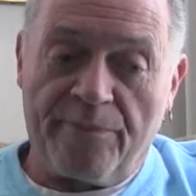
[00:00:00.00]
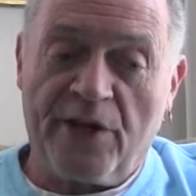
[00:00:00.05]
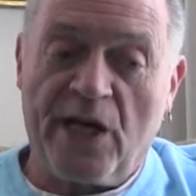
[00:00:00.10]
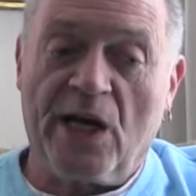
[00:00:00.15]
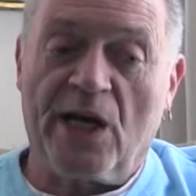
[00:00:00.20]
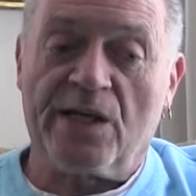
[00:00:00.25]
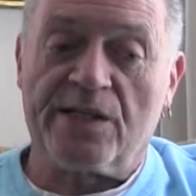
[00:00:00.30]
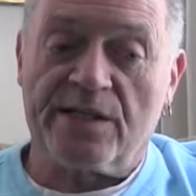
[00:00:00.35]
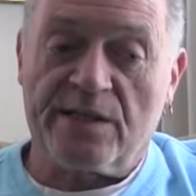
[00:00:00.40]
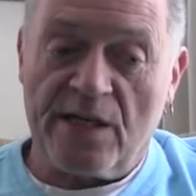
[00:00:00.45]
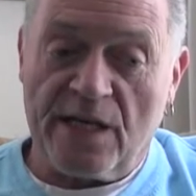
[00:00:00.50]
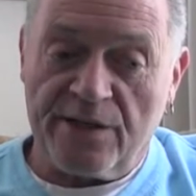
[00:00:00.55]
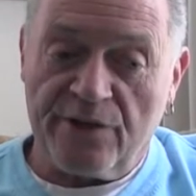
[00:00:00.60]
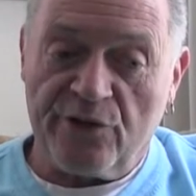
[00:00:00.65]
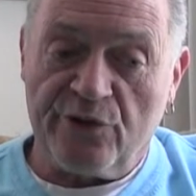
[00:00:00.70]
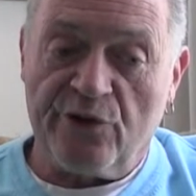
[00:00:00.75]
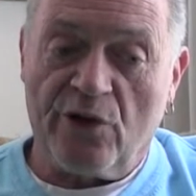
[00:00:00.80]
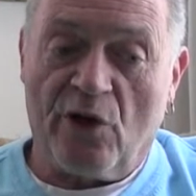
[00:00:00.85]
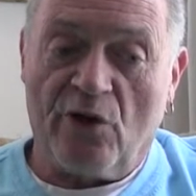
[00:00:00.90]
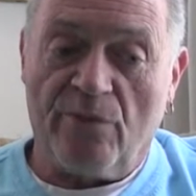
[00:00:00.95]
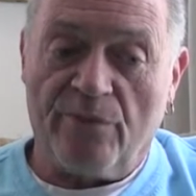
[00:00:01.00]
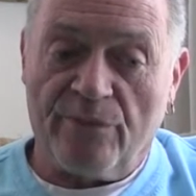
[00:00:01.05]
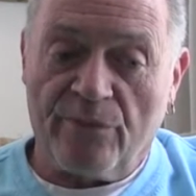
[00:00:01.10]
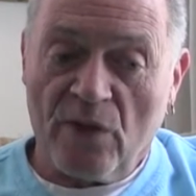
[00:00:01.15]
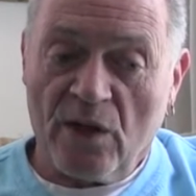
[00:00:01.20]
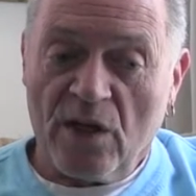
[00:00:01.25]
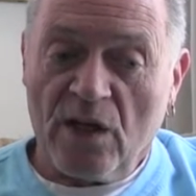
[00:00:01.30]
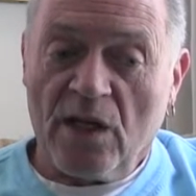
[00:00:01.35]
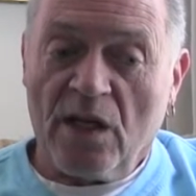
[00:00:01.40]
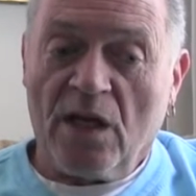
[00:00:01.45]
Yes, I do know.
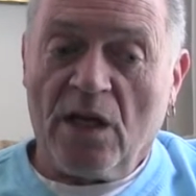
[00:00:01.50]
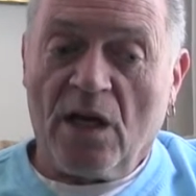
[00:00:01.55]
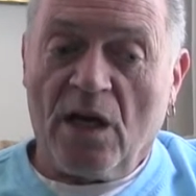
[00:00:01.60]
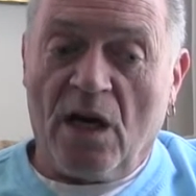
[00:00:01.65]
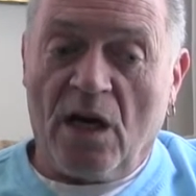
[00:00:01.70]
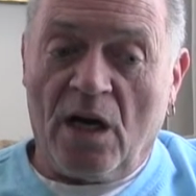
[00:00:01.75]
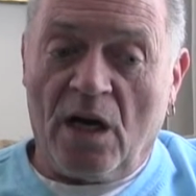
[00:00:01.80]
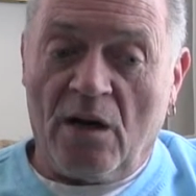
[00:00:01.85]
Okay.